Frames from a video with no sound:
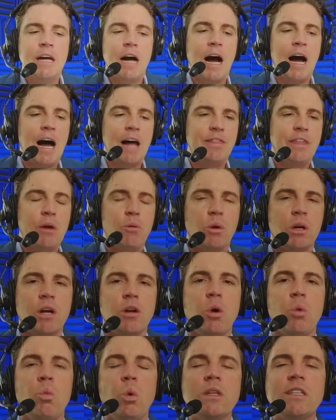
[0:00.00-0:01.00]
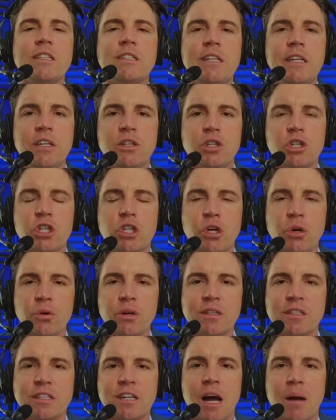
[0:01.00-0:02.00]
uh, they want to know what's the
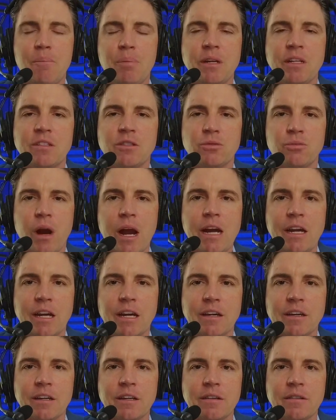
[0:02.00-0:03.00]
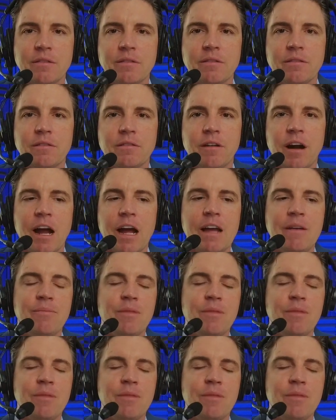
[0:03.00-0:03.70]
insurance company's rating, right?